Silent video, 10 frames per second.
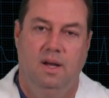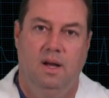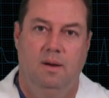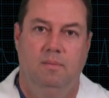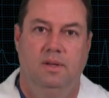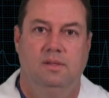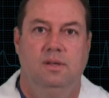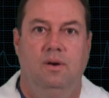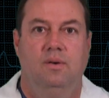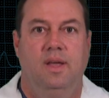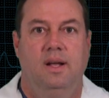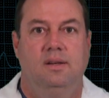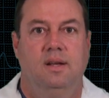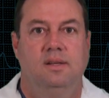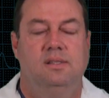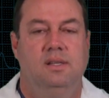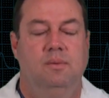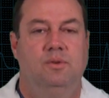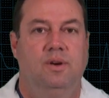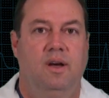Um, and so that does
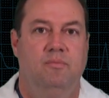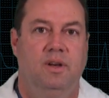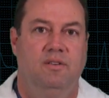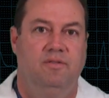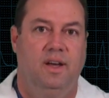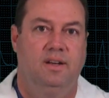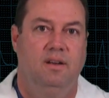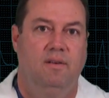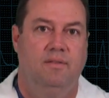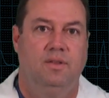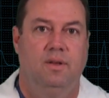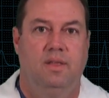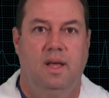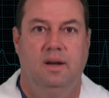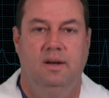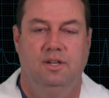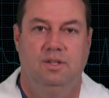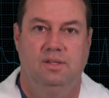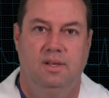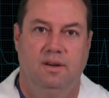seem to have been effective after that
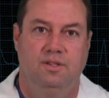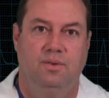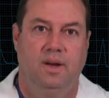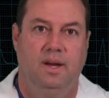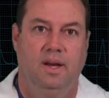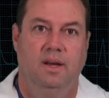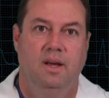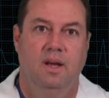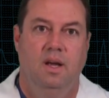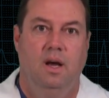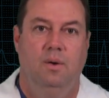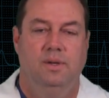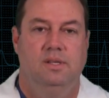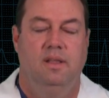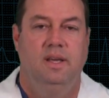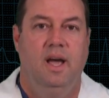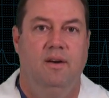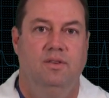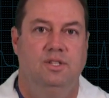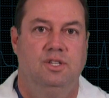initial set of training. Uh, we saw the
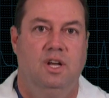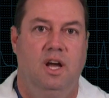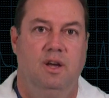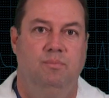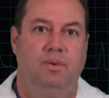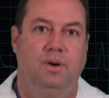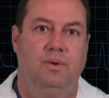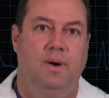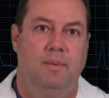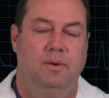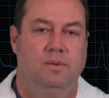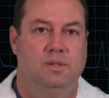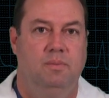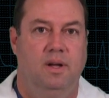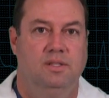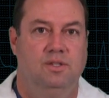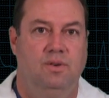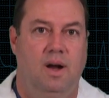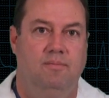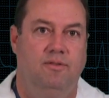average time per rapid response
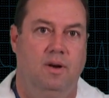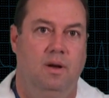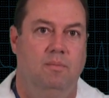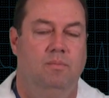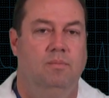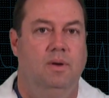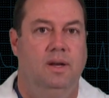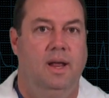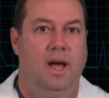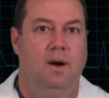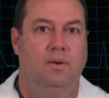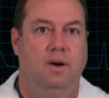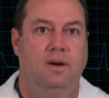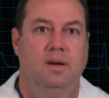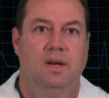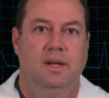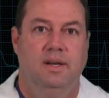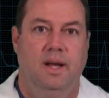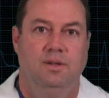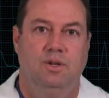drop from an hour
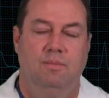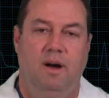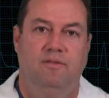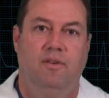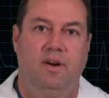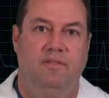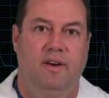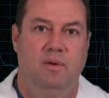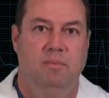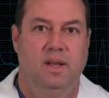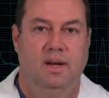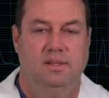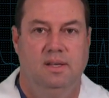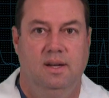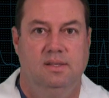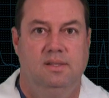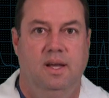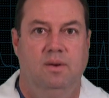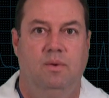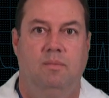down to about 45 minutes, and it
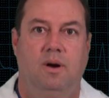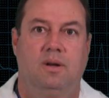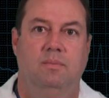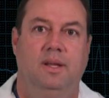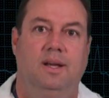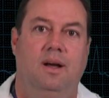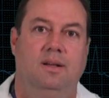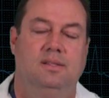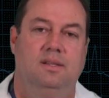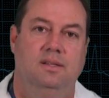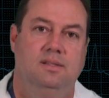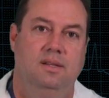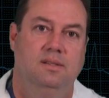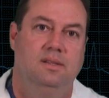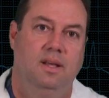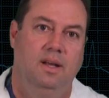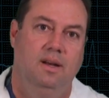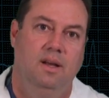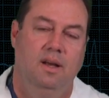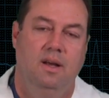stayed remarkably constant since
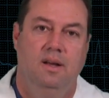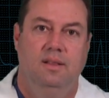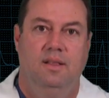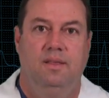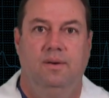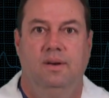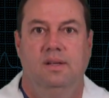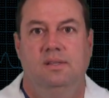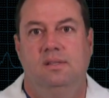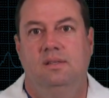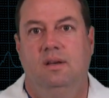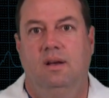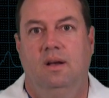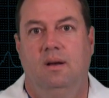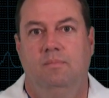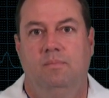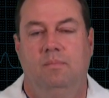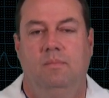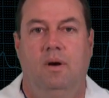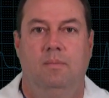then, that there is um,
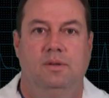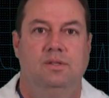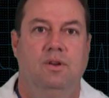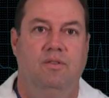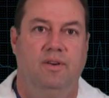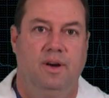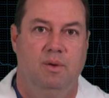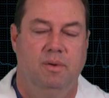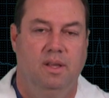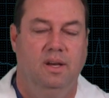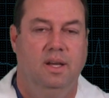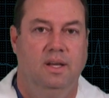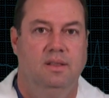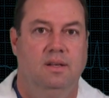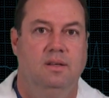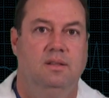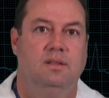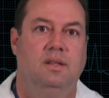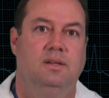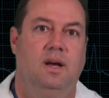almost no variability in the,
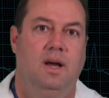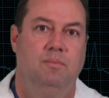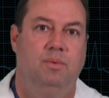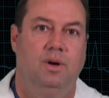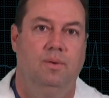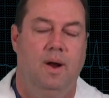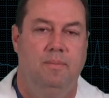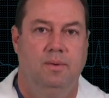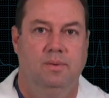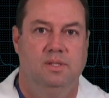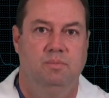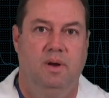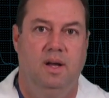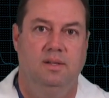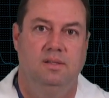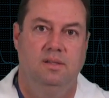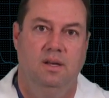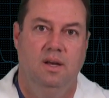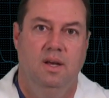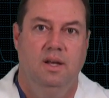the time per rapid response.
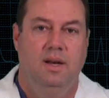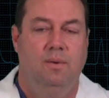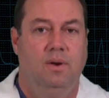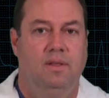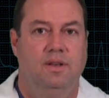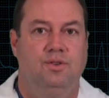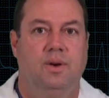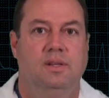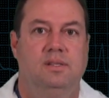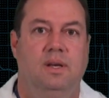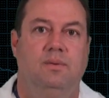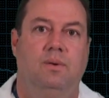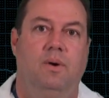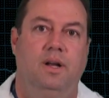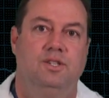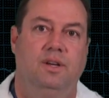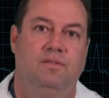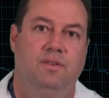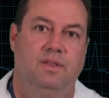Now, one of the trends that we're watching for